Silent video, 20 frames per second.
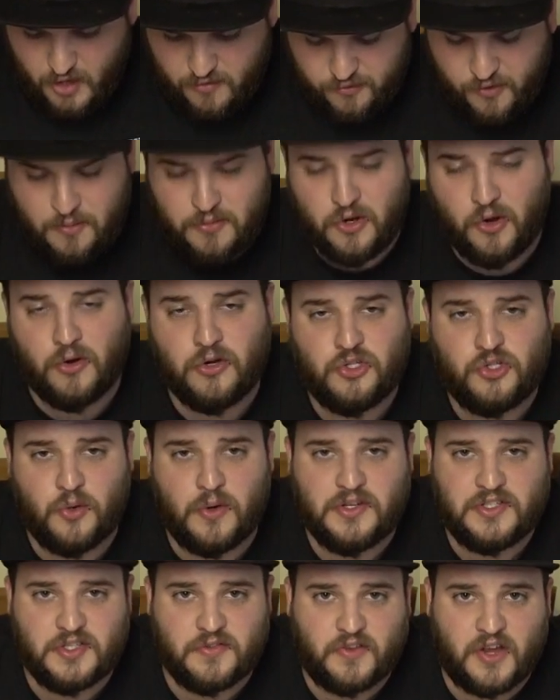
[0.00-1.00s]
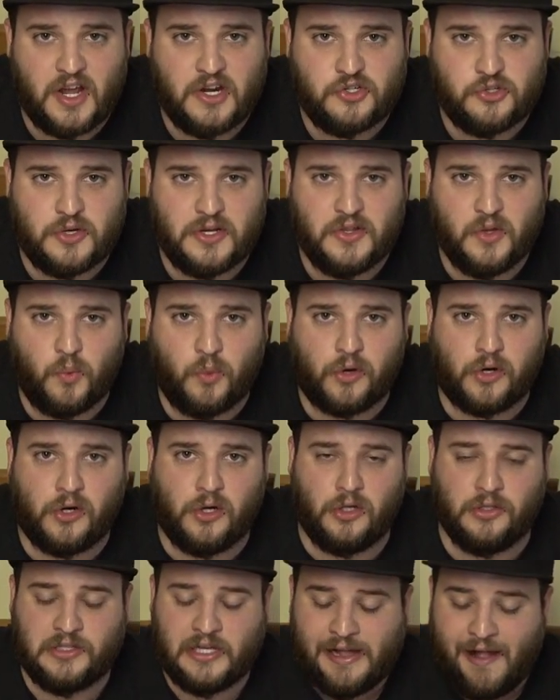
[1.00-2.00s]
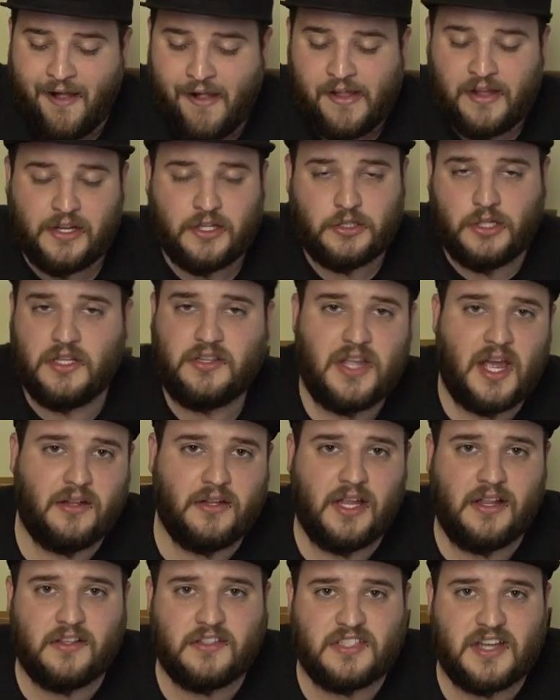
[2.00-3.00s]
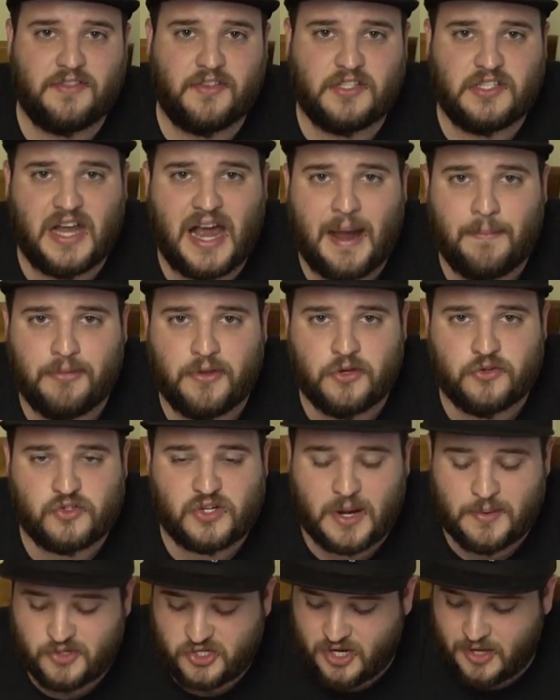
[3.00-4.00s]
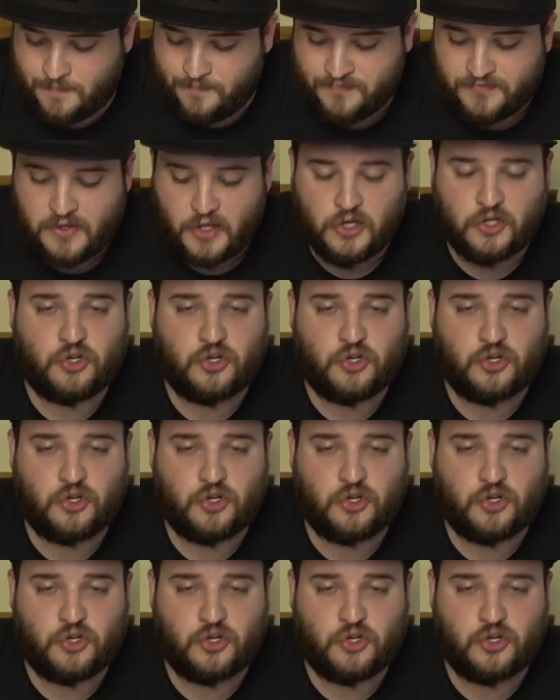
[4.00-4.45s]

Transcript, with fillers: from your choice of country in the world, click that link that's at the top of the description.